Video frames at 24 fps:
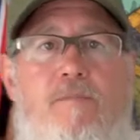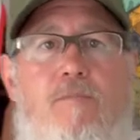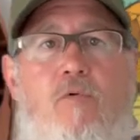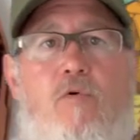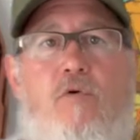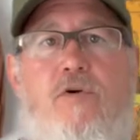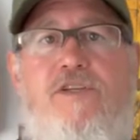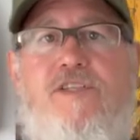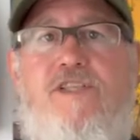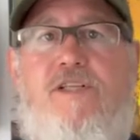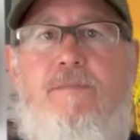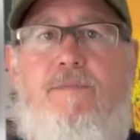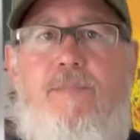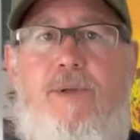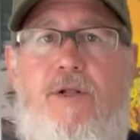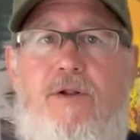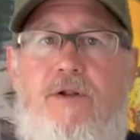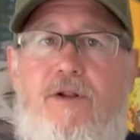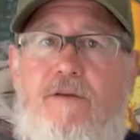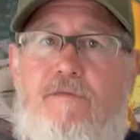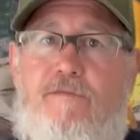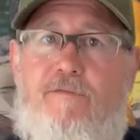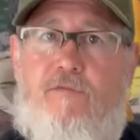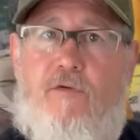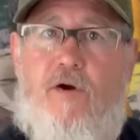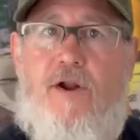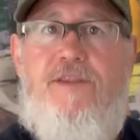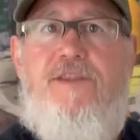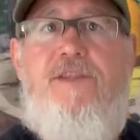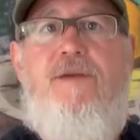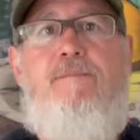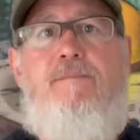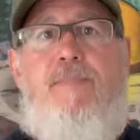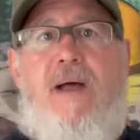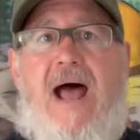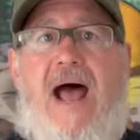more stability front
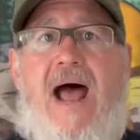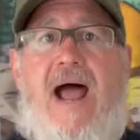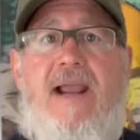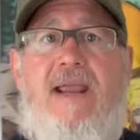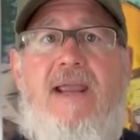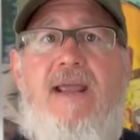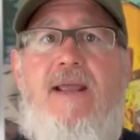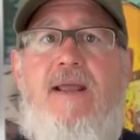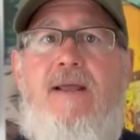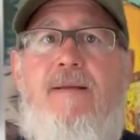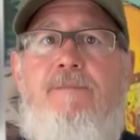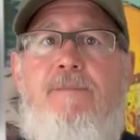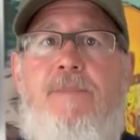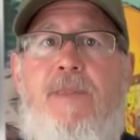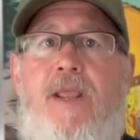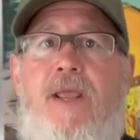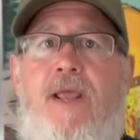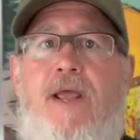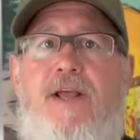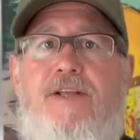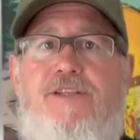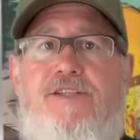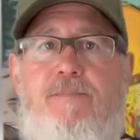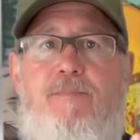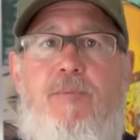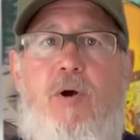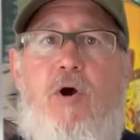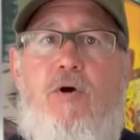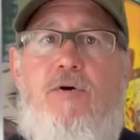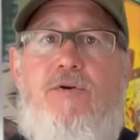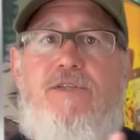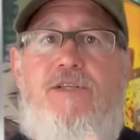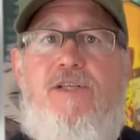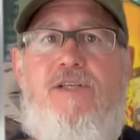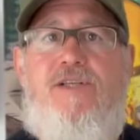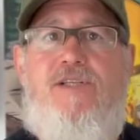to back as
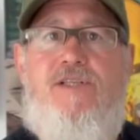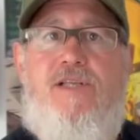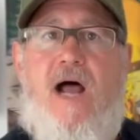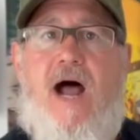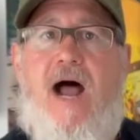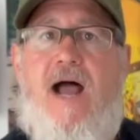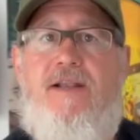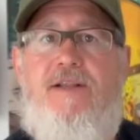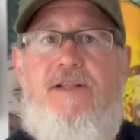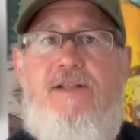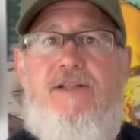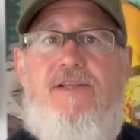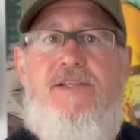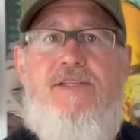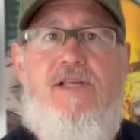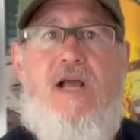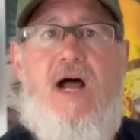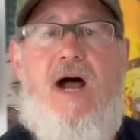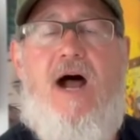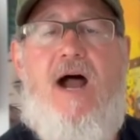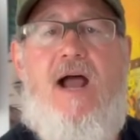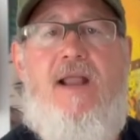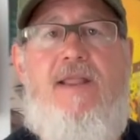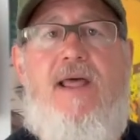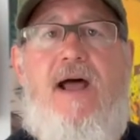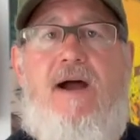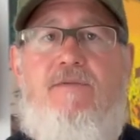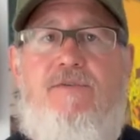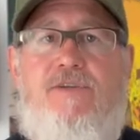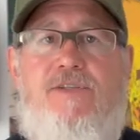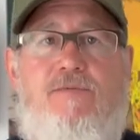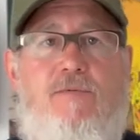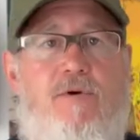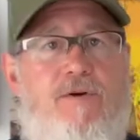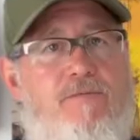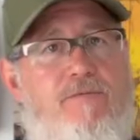opposed to side. That
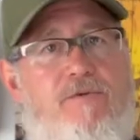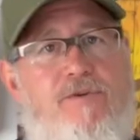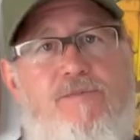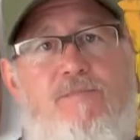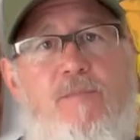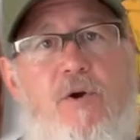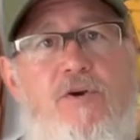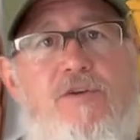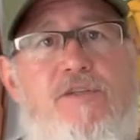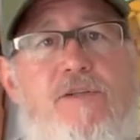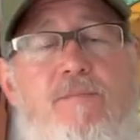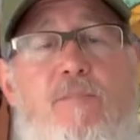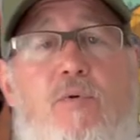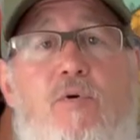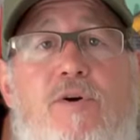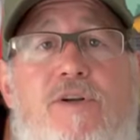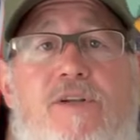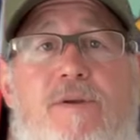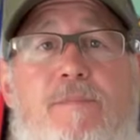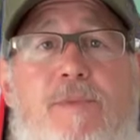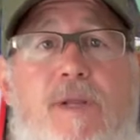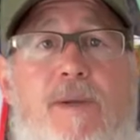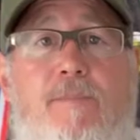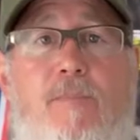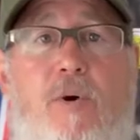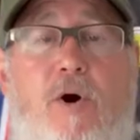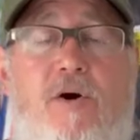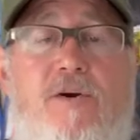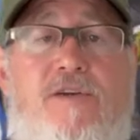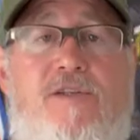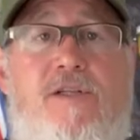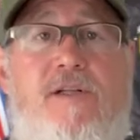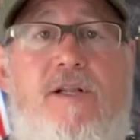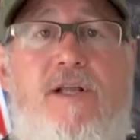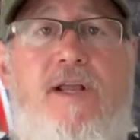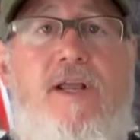was what was most important to me
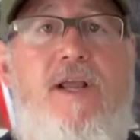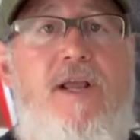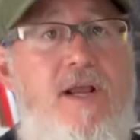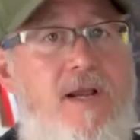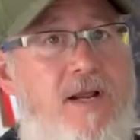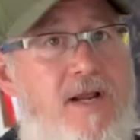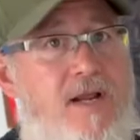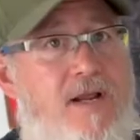personally.